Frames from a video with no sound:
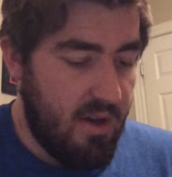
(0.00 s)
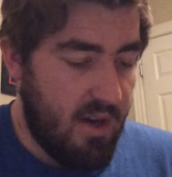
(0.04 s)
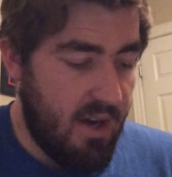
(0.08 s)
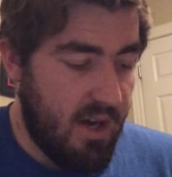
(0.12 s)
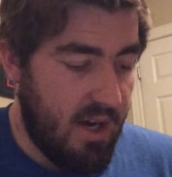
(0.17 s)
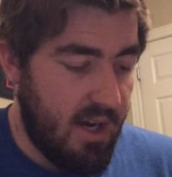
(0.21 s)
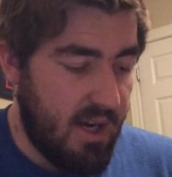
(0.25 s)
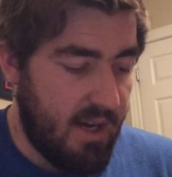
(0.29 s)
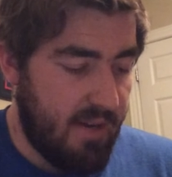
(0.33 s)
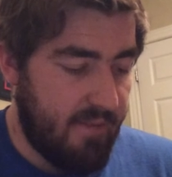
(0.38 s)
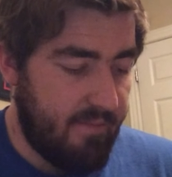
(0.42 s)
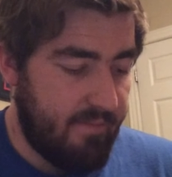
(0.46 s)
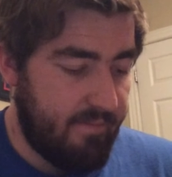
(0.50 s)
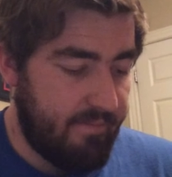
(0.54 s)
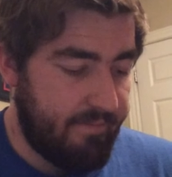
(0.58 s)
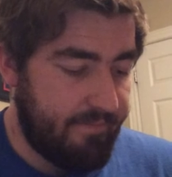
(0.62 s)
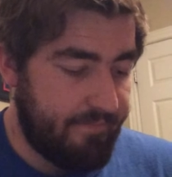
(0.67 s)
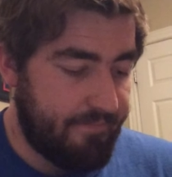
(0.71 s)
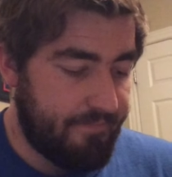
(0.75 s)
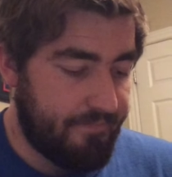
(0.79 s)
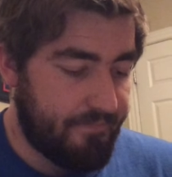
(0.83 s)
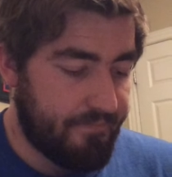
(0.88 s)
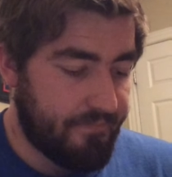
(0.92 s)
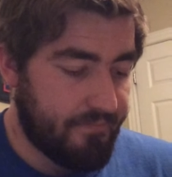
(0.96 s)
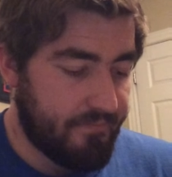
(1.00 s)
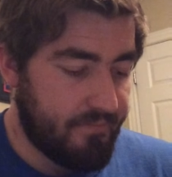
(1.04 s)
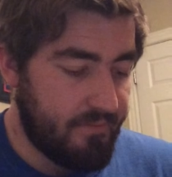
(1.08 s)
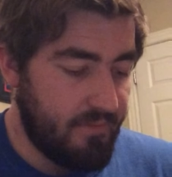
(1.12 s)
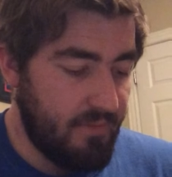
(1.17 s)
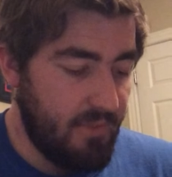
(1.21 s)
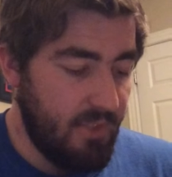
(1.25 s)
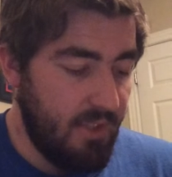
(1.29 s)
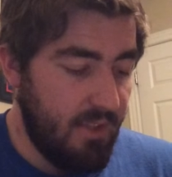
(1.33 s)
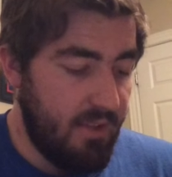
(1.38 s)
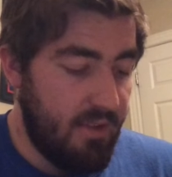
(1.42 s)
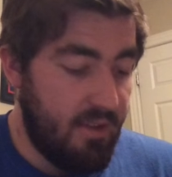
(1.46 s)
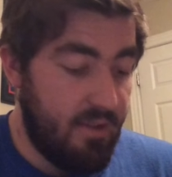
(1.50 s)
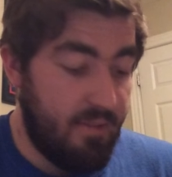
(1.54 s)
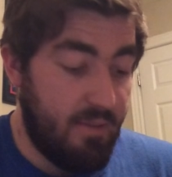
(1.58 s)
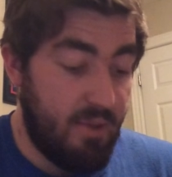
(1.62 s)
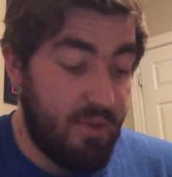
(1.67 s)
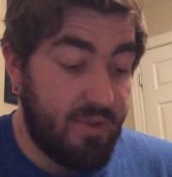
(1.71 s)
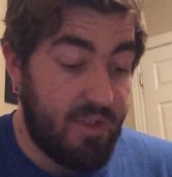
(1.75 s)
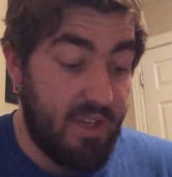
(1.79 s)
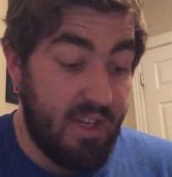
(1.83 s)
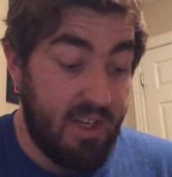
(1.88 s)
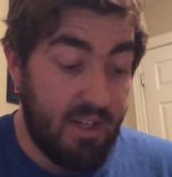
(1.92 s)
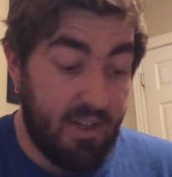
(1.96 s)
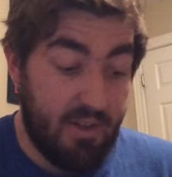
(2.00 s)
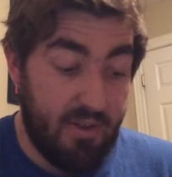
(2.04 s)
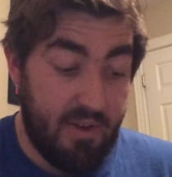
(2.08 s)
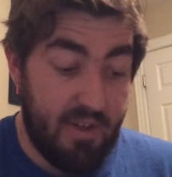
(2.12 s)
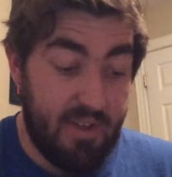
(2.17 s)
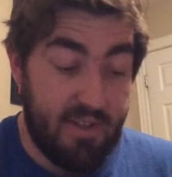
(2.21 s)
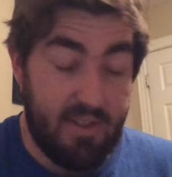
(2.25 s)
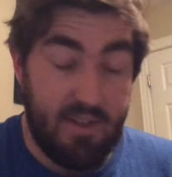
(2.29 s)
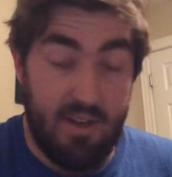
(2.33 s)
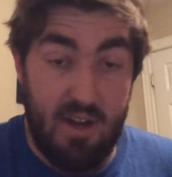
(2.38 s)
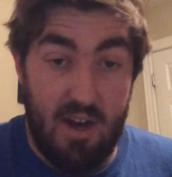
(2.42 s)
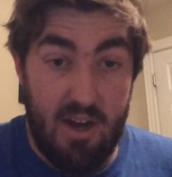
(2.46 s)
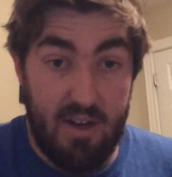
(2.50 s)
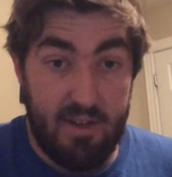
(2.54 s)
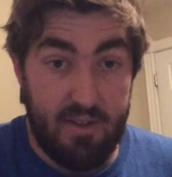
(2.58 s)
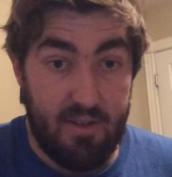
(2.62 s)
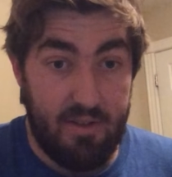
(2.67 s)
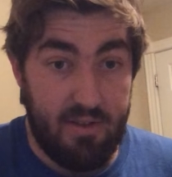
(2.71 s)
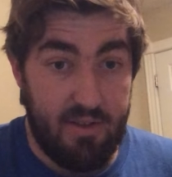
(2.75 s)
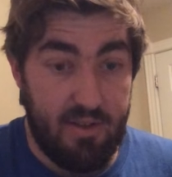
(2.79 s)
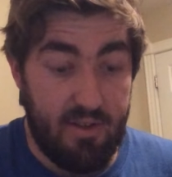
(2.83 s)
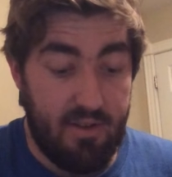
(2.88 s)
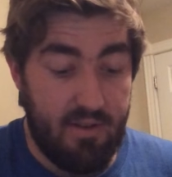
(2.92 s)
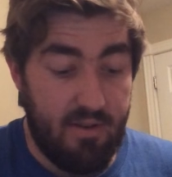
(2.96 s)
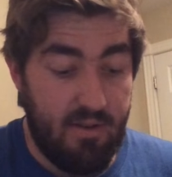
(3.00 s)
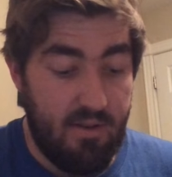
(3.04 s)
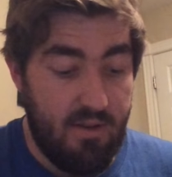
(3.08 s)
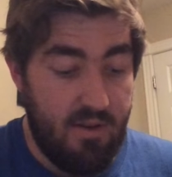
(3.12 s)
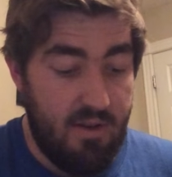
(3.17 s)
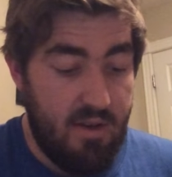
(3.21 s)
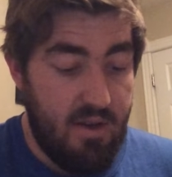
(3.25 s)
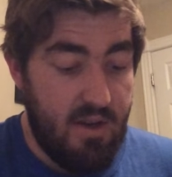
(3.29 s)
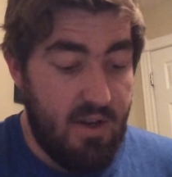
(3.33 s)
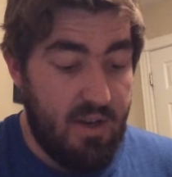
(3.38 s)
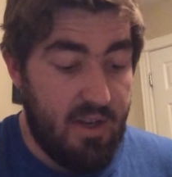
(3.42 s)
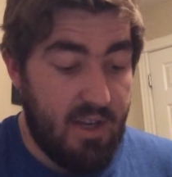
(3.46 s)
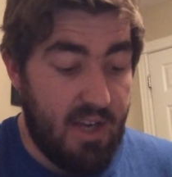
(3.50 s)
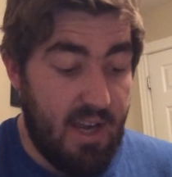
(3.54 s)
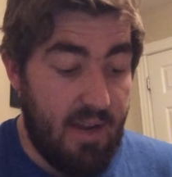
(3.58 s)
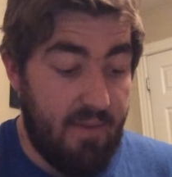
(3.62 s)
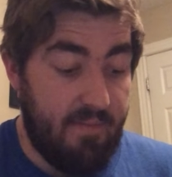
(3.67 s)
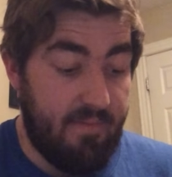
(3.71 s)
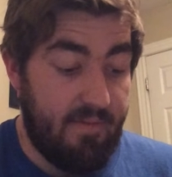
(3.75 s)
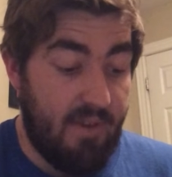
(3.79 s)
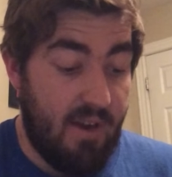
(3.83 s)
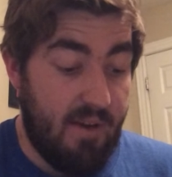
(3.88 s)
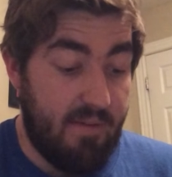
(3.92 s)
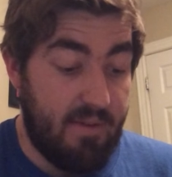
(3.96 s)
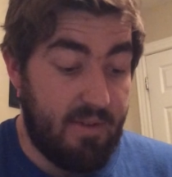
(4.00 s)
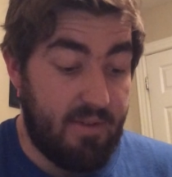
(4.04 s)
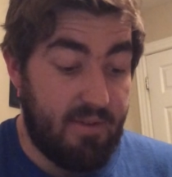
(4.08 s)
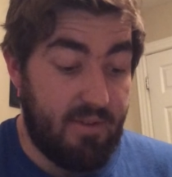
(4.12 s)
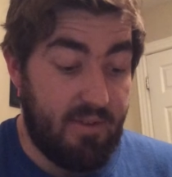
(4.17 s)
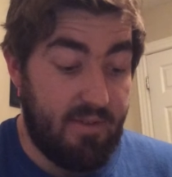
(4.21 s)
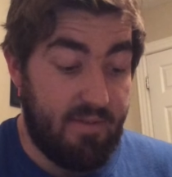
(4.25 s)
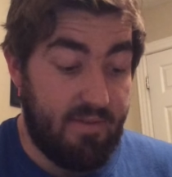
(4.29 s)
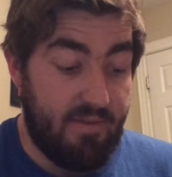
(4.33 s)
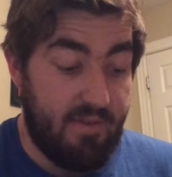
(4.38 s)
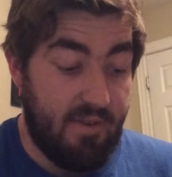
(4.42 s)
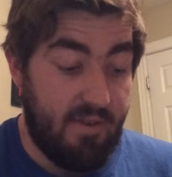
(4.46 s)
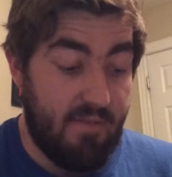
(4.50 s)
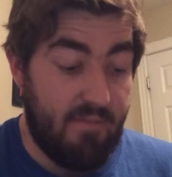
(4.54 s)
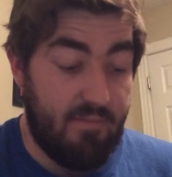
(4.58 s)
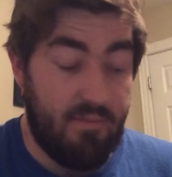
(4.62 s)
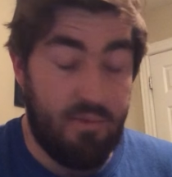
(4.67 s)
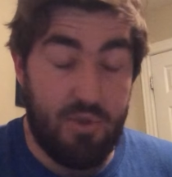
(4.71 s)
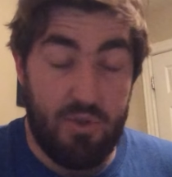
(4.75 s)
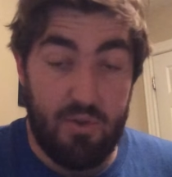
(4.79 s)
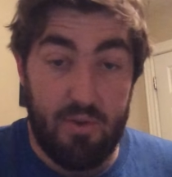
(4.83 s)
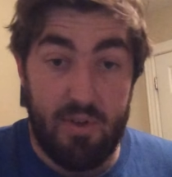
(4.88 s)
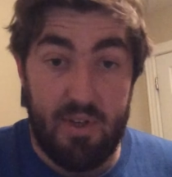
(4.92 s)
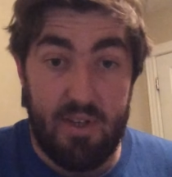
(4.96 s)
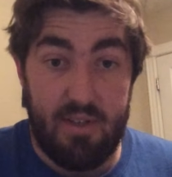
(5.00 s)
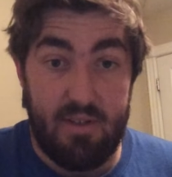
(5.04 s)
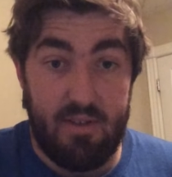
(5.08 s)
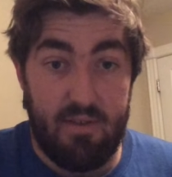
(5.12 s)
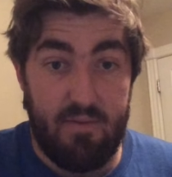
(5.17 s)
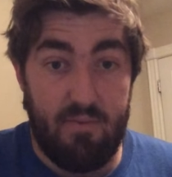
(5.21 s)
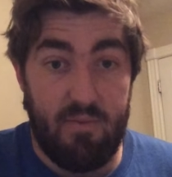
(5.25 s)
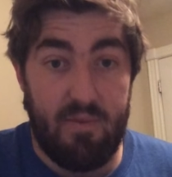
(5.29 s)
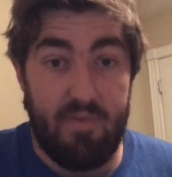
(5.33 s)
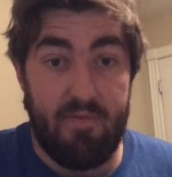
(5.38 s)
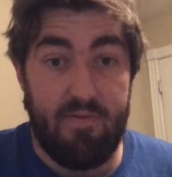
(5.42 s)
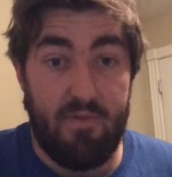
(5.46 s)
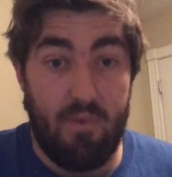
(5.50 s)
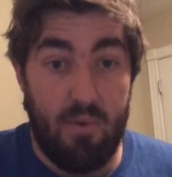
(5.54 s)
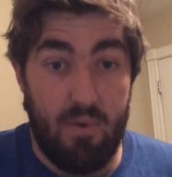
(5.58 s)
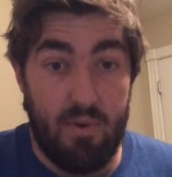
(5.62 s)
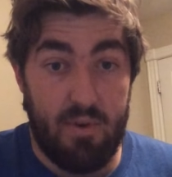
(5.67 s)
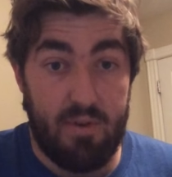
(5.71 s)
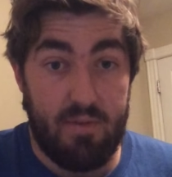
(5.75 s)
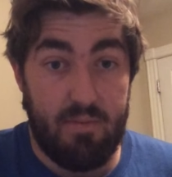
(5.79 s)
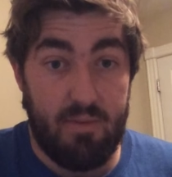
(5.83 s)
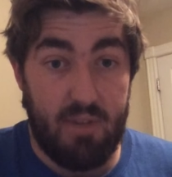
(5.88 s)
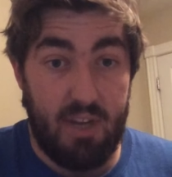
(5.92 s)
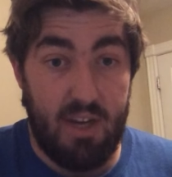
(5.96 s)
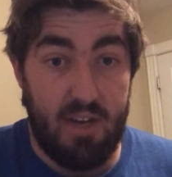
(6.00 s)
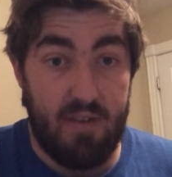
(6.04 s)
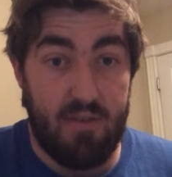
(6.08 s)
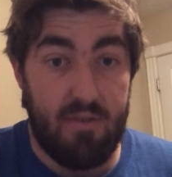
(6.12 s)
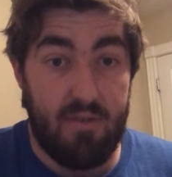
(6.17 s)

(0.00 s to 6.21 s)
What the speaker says: The most increase in oxygen came obviously from trees and when forests began